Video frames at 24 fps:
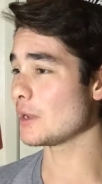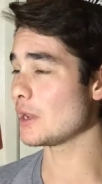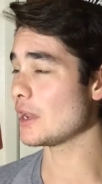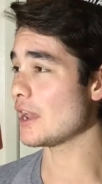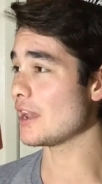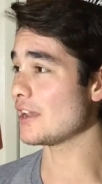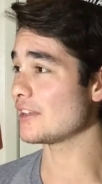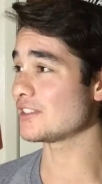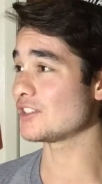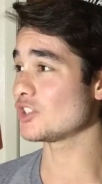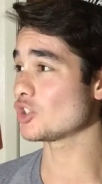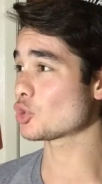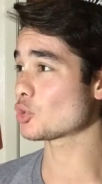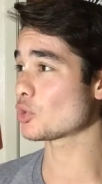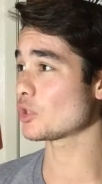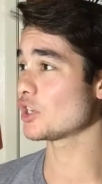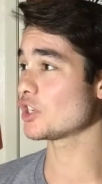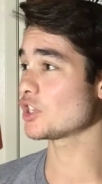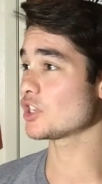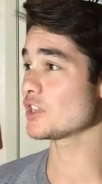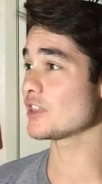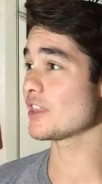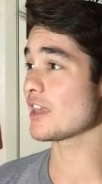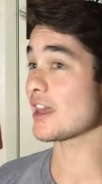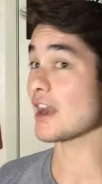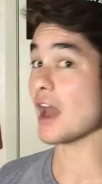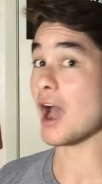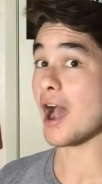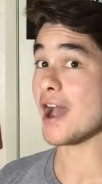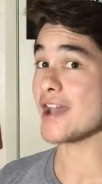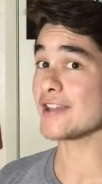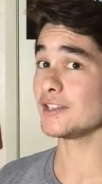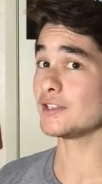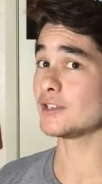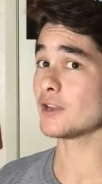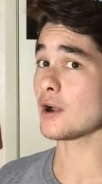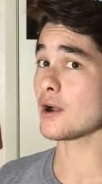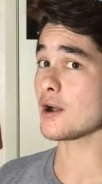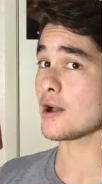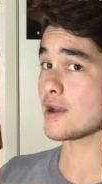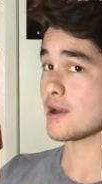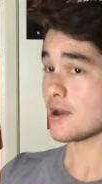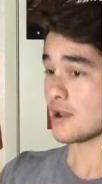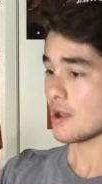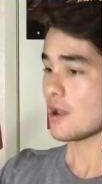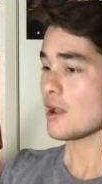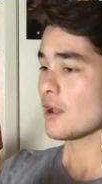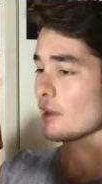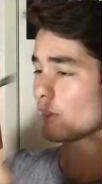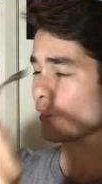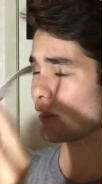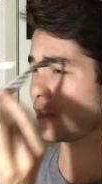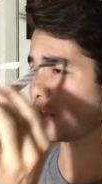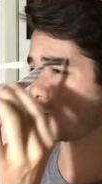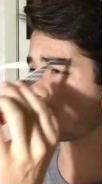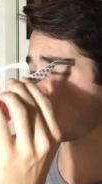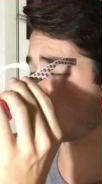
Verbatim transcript: as is tradition, that I don the